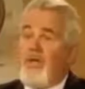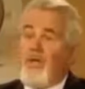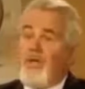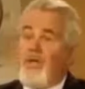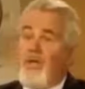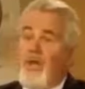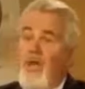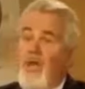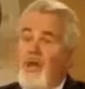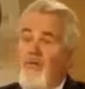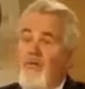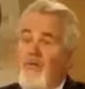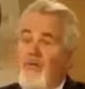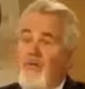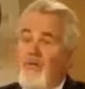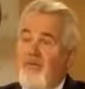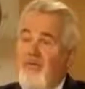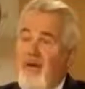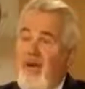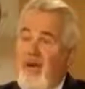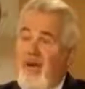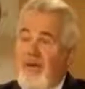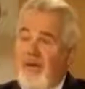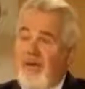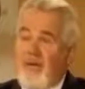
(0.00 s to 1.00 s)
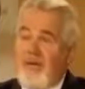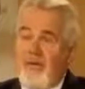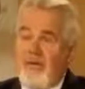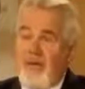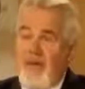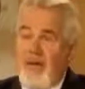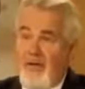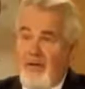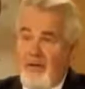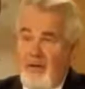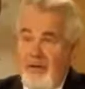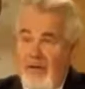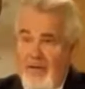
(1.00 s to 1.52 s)
We didn't ever
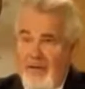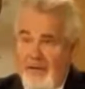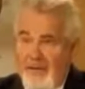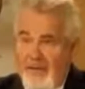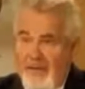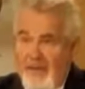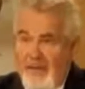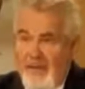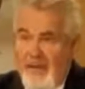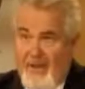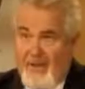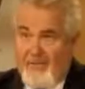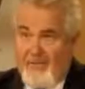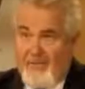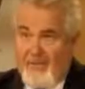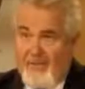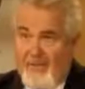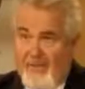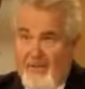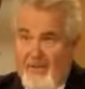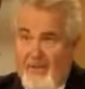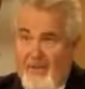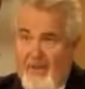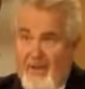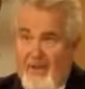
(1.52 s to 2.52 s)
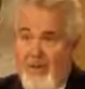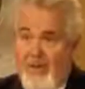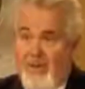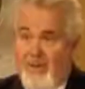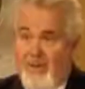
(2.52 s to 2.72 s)
find that toxic level.